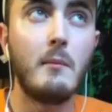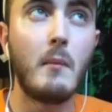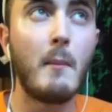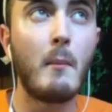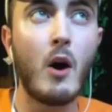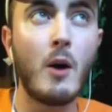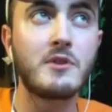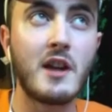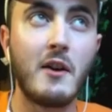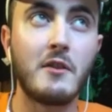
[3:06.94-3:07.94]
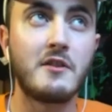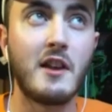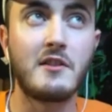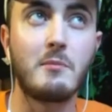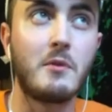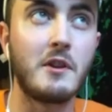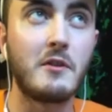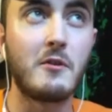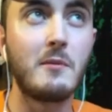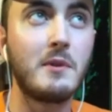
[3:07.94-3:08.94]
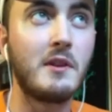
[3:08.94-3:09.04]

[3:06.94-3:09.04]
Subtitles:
mom's house has a pretty creepy